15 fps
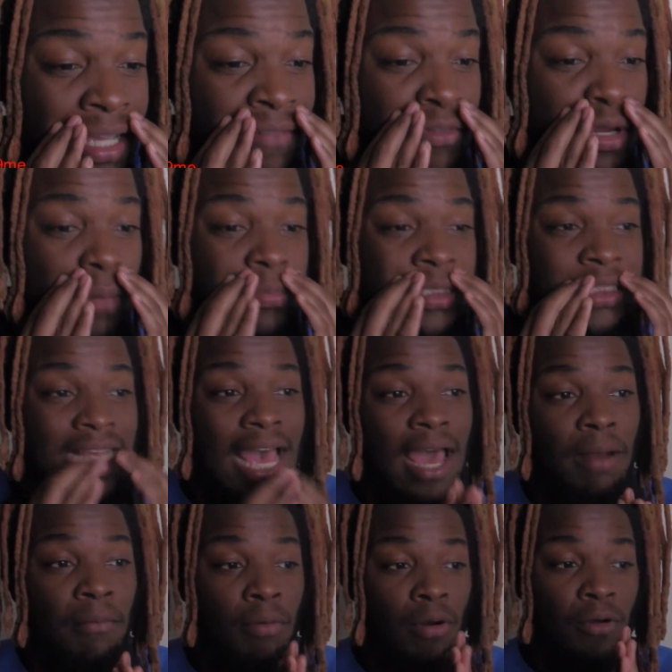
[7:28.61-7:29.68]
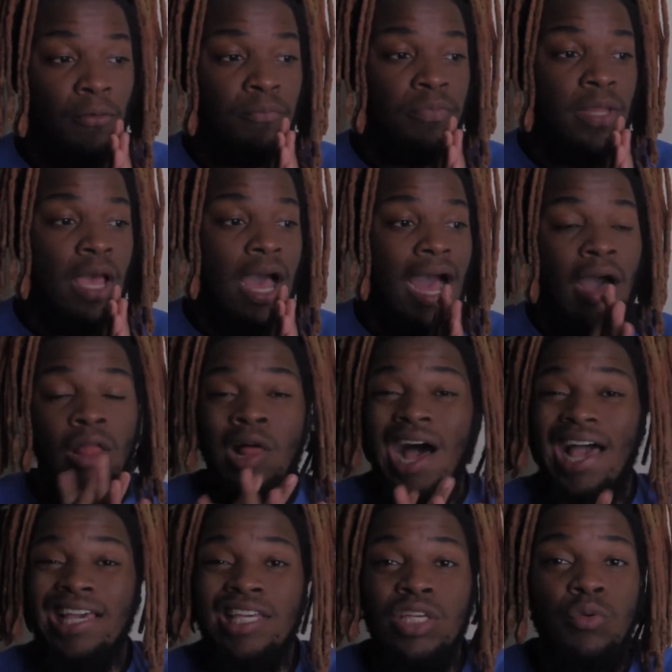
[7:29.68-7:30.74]
Even though I'm sad, bro, I
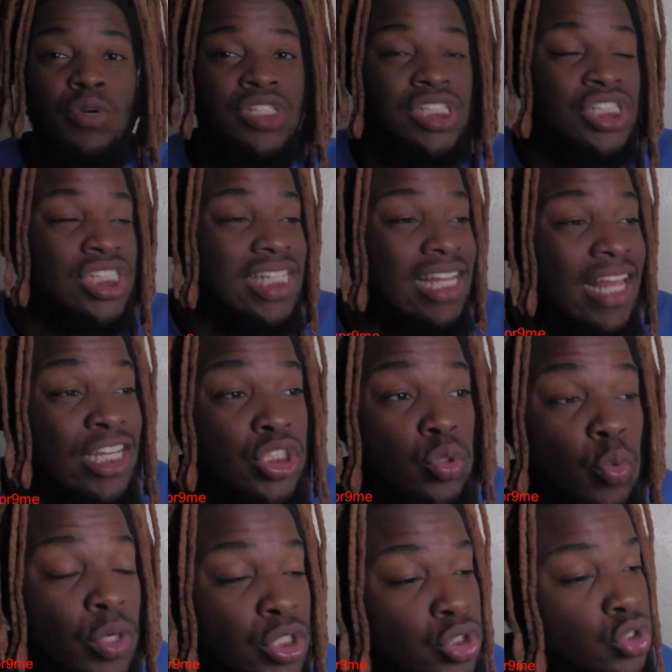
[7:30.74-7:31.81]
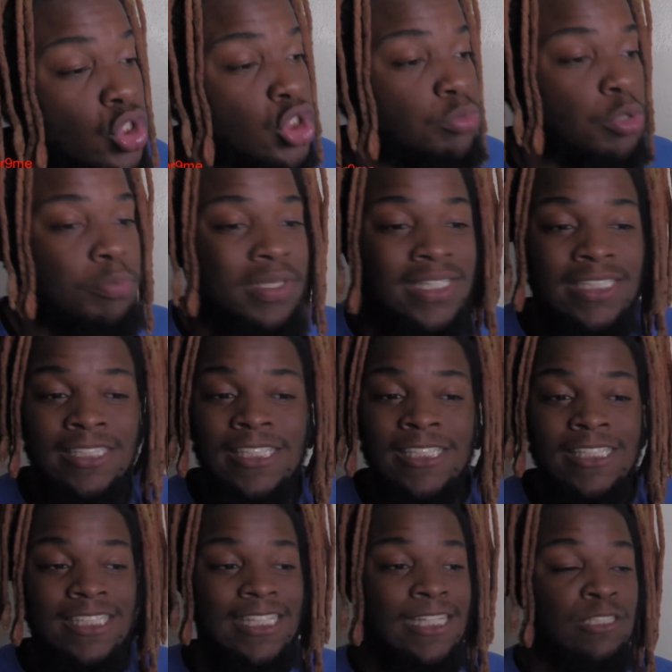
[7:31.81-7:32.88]
high key wish this shit had like 20 songs, bro, because
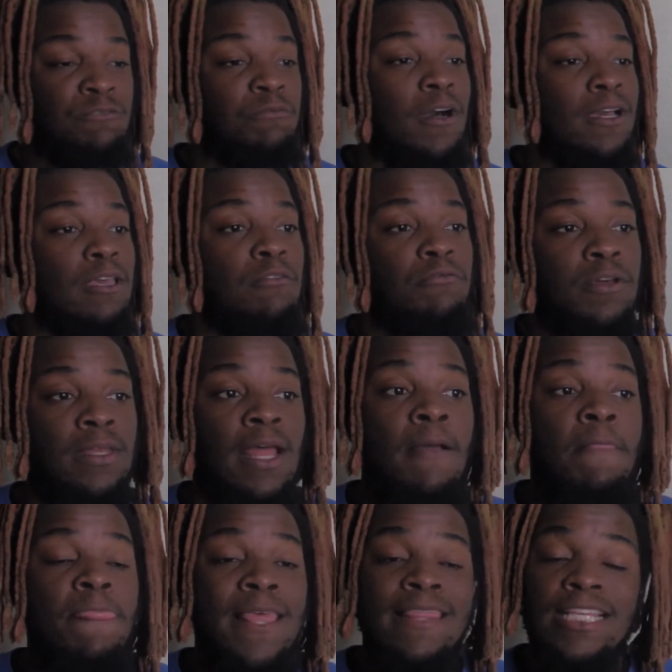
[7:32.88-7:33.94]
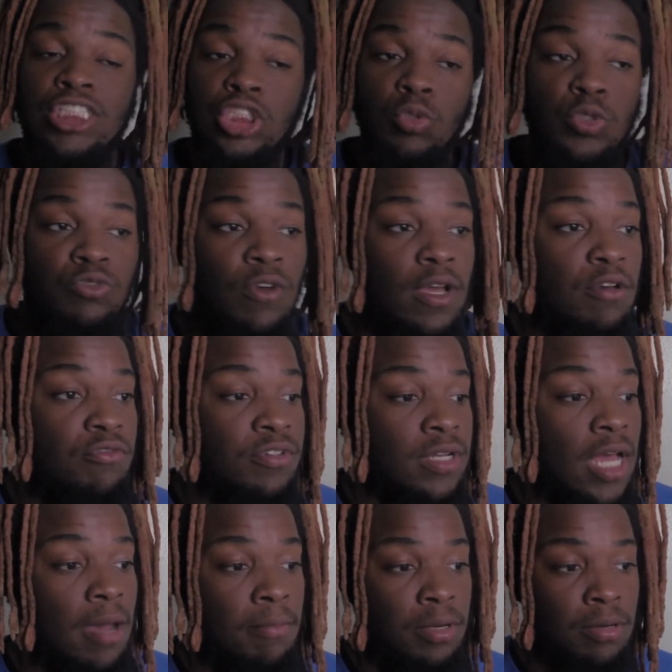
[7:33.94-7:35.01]
this shit is fucking this shit was fucking
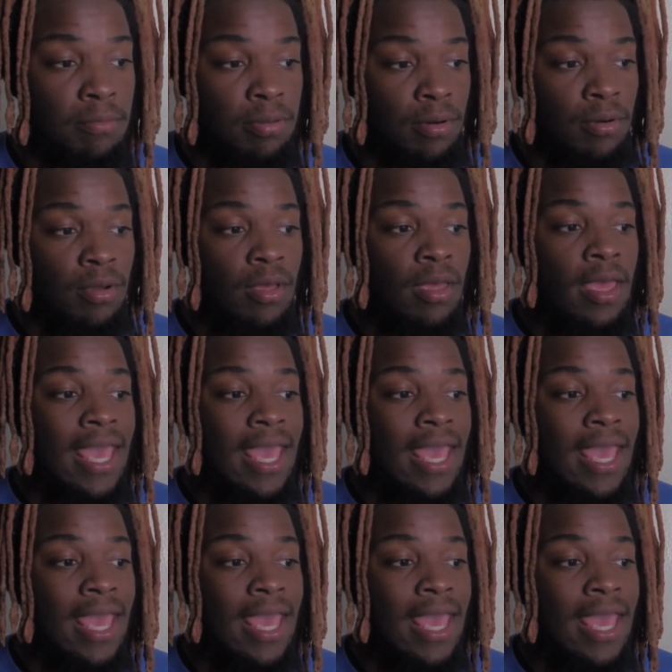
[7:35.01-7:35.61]
phenomenal, bro.